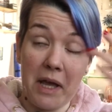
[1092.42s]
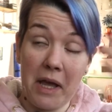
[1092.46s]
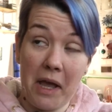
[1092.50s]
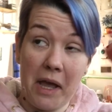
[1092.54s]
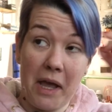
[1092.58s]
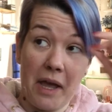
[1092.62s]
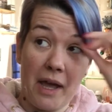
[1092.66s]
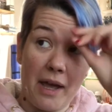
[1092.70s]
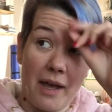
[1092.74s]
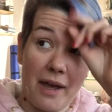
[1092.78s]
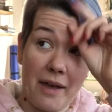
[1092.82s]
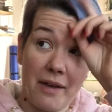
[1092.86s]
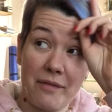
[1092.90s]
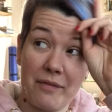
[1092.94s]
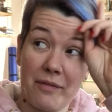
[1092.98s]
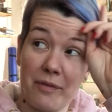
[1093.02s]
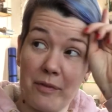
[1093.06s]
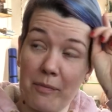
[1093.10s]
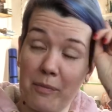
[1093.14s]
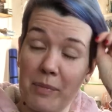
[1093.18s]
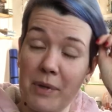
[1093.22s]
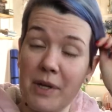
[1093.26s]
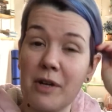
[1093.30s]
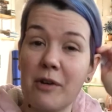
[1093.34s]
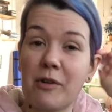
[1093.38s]
have
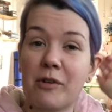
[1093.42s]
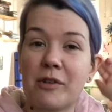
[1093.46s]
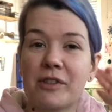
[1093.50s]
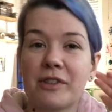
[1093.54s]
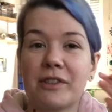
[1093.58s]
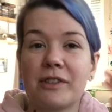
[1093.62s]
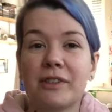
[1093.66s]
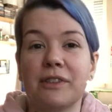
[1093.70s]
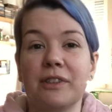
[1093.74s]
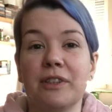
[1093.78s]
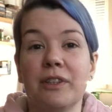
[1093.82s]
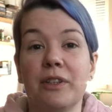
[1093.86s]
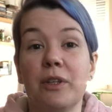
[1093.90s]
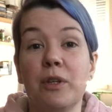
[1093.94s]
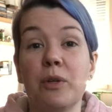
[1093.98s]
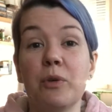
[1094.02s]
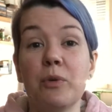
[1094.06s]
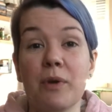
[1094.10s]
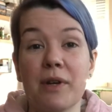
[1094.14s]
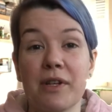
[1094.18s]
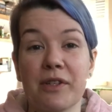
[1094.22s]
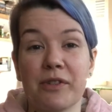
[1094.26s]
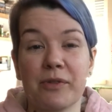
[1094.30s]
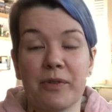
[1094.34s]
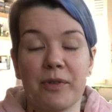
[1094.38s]
pre-ordered the
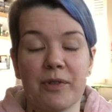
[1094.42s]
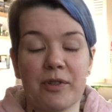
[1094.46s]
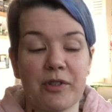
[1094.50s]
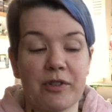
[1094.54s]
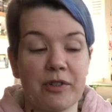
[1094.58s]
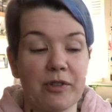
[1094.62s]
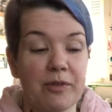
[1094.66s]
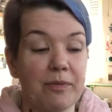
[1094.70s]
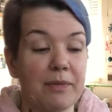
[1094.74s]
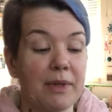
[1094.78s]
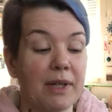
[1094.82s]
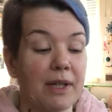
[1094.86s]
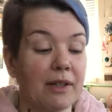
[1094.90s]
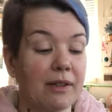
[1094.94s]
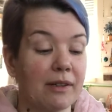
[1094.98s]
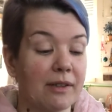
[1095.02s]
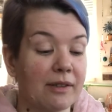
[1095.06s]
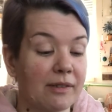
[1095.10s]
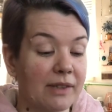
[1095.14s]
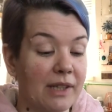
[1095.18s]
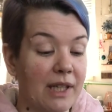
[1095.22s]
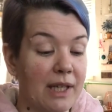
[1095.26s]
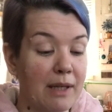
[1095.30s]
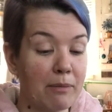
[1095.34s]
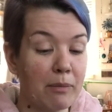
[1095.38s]
US version
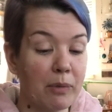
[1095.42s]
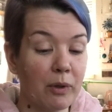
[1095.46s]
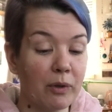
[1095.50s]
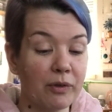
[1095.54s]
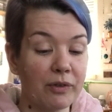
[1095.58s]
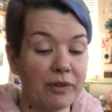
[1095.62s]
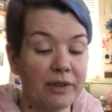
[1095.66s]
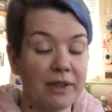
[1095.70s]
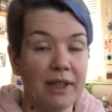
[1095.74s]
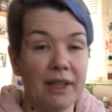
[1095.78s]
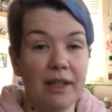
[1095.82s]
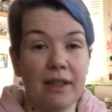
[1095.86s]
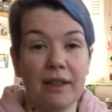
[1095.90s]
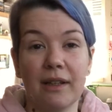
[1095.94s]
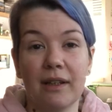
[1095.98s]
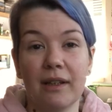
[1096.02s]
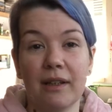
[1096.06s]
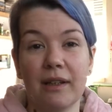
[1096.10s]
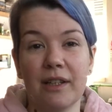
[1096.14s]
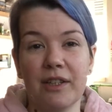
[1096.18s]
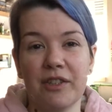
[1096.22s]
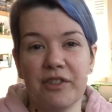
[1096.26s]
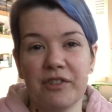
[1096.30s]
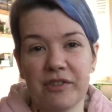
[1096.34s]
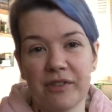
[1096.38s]
because he bought the
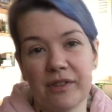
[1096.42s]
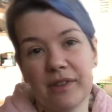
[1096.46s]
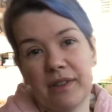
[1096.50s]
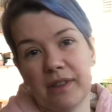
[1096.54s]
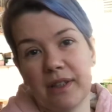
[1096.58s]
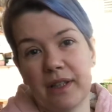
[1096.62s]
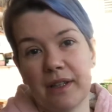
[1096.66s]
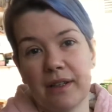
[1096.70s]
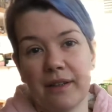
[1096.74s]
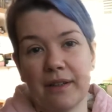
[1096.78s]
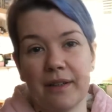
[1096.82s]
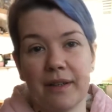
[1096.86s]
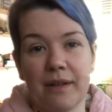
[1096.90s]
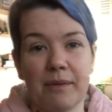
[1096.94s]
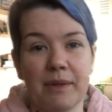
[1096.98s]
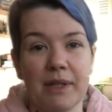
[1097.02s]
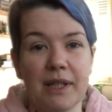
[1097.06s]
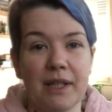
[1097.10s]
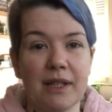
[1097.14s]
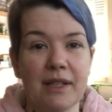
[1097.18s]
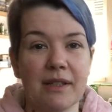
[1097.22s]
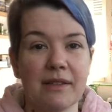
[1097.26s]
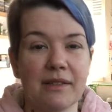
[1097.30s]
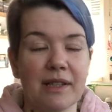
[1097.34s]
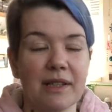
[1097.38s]
English. I mean,
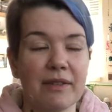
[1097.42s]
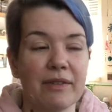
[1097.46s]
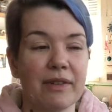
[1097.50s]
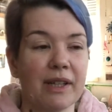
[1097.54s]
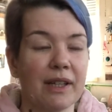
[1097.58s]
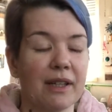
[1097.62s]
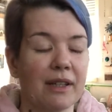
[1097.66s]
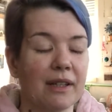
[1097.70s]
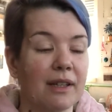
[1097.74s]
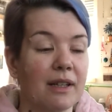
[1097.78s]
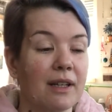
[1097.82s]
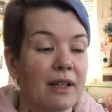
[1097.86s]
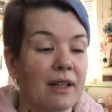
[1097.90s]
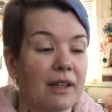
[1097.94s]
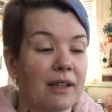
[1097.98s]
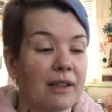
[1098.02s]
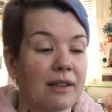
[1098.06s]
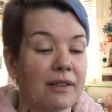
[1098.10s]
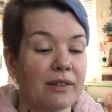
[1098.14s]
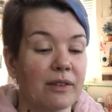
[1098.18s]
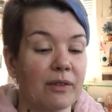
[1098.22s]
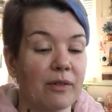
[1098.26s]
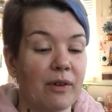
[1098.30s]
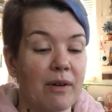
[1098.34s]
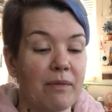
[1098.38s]
he's living in
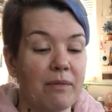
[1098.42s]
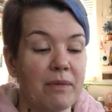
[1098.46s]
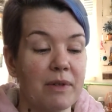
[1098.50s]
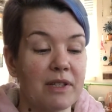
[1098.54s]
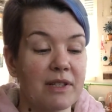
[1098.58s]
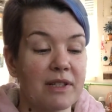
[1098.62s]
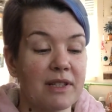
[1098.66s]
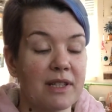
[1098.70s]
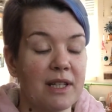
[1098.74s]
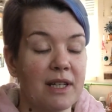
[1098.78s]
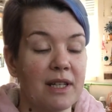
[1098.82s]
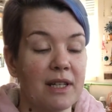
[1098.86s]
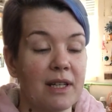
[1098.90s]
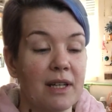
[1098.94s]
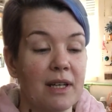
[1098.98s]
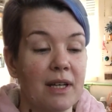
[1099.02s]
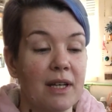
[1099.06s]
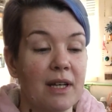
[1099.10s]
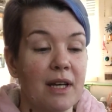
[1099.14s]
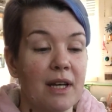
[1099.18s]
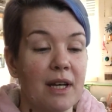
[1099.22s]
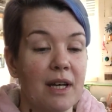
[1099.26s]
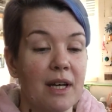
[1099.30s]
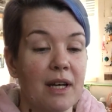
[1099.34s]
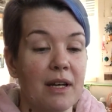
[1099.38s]
England, so obviously.
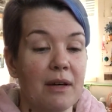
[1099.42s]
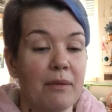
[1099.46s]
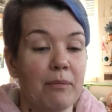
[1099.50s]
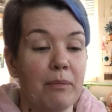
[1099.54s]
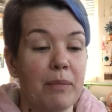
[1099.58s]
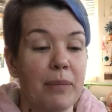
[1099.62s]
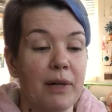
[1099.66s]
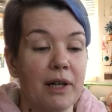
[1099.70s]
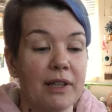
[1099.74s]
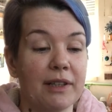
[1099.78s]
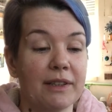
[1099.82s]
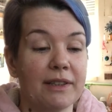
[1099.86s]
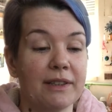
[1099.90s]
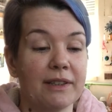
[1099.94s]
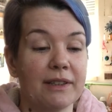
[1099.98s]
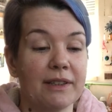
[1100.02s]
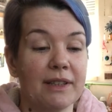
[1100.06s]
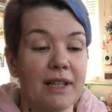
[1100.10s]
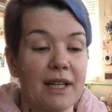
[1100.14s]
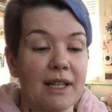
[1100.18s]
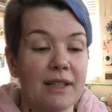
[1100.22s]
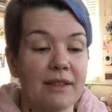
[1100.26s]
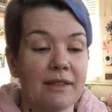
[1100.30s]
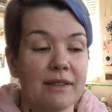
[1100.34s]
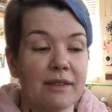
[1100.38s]
But
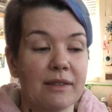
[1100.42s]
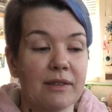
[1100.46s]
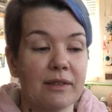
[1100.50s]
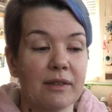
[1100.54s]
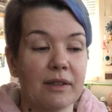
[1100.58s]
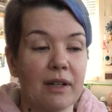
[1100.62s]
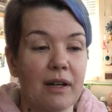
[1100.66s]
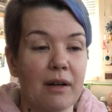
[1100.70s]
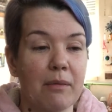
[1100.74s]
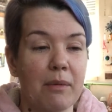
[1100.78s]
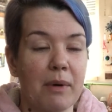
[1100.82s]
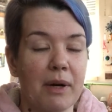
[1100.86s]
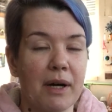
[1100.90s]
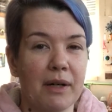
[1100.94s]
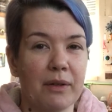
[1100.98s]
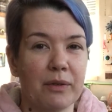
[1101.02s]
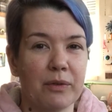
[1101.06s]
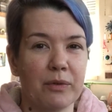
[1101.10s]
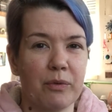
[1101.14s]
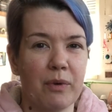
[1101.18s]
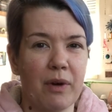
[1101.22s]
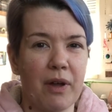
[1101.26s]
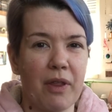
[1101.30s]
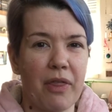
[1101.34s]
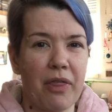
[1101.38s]
that's about
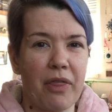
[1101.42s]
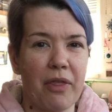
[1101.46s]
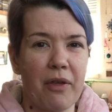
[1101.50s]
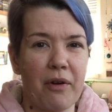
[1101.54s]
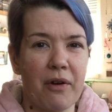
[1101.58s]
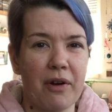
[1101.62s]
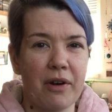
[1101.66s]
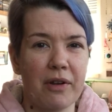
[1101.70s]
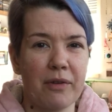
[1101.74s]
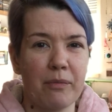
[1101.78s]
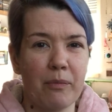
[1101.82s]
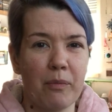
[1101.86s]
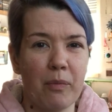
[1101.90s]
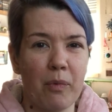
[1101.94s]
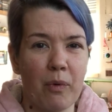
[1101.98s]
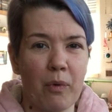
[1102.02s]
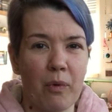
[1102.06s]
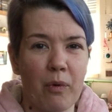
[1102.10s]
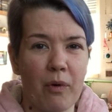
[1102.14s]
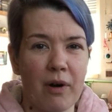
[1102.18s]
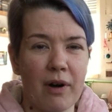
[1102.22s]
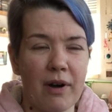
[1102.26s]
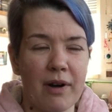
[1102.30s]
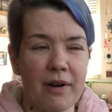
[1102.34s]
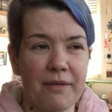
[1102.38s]
1/3
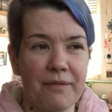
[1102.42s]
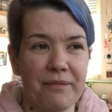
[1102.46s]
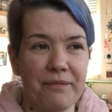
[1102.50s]
more.